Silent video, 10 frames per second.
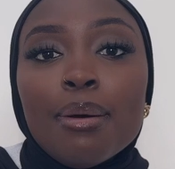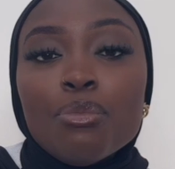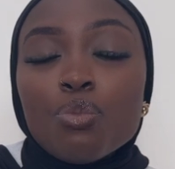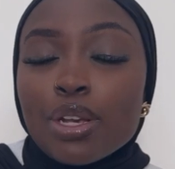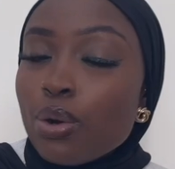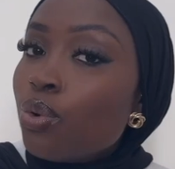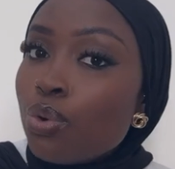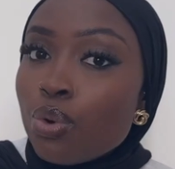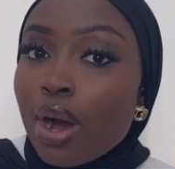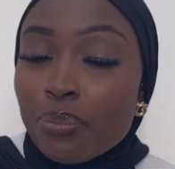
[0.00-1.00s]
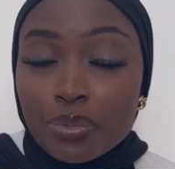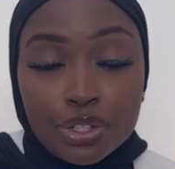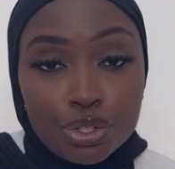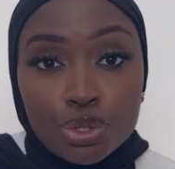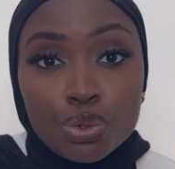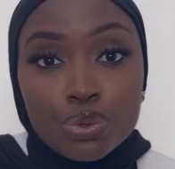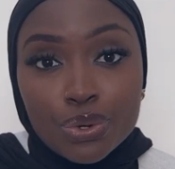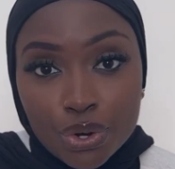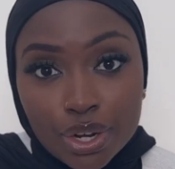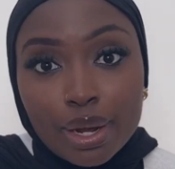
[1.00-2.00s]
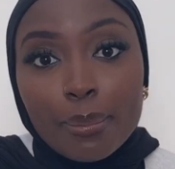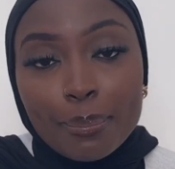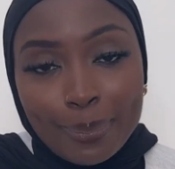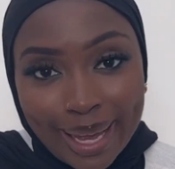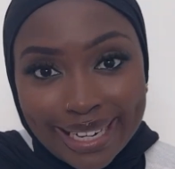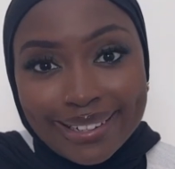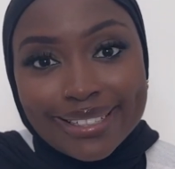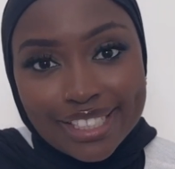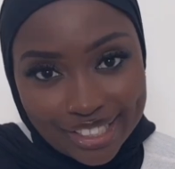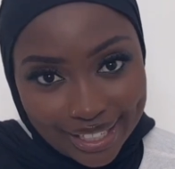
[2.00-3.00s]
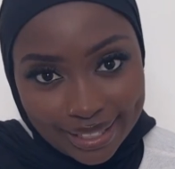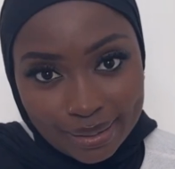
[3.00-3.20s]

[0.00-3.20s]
we do cook bena chin,